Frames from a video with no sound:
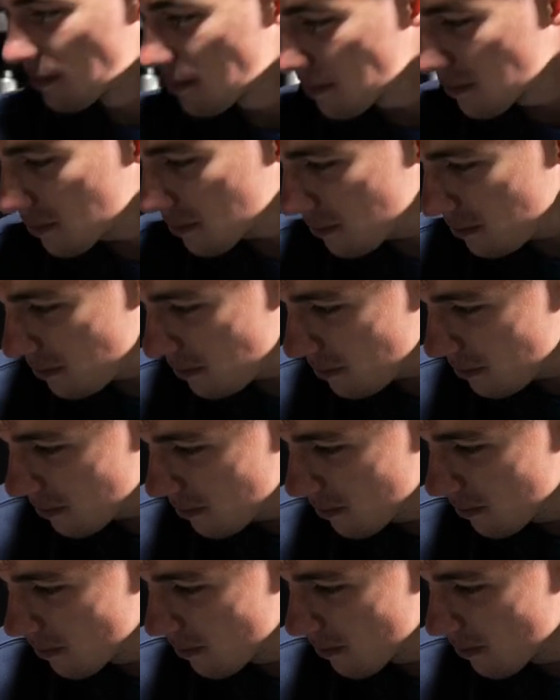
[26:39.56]
of mine
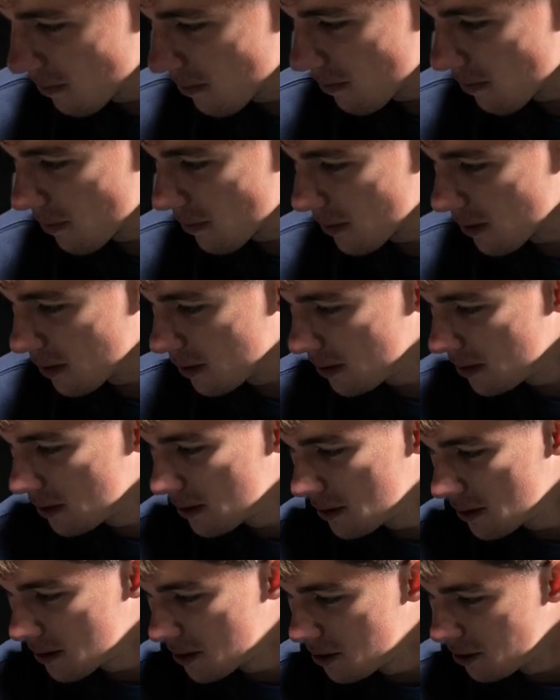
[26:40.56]
because I've got.
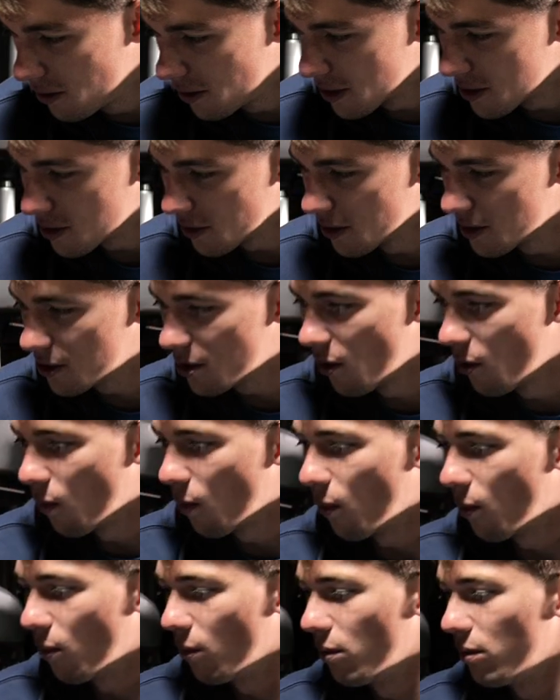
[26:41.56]
Let's do this. you want to
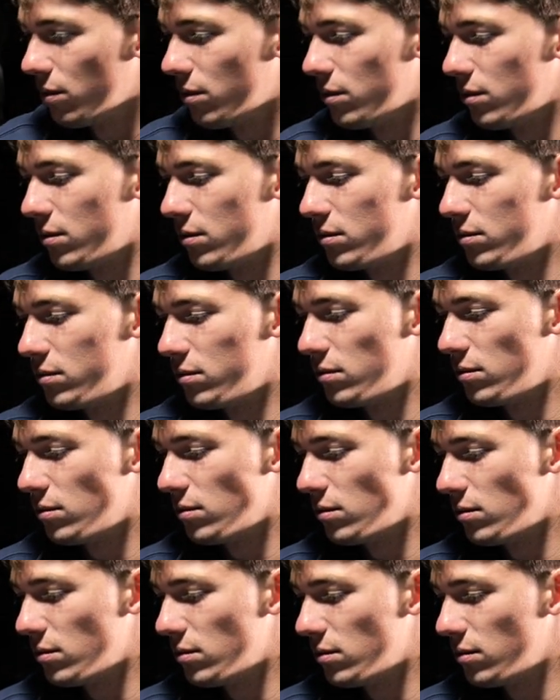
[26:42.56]
do some originals?
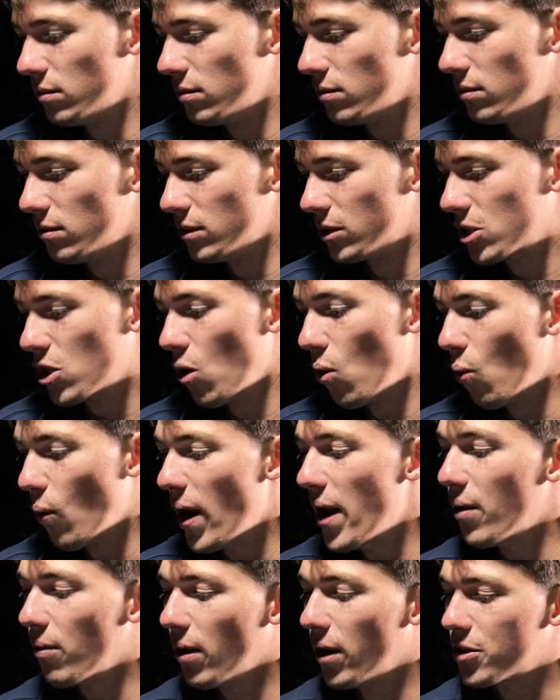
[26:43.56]
Okay. Let's so, go
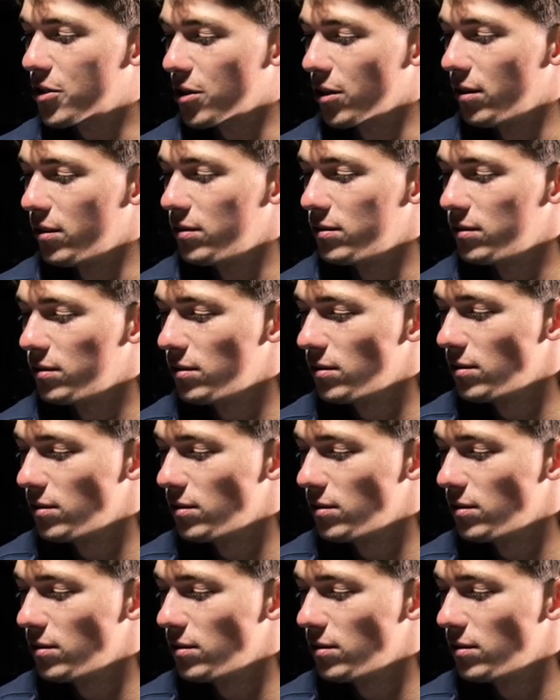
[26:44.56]
way retro. Okay.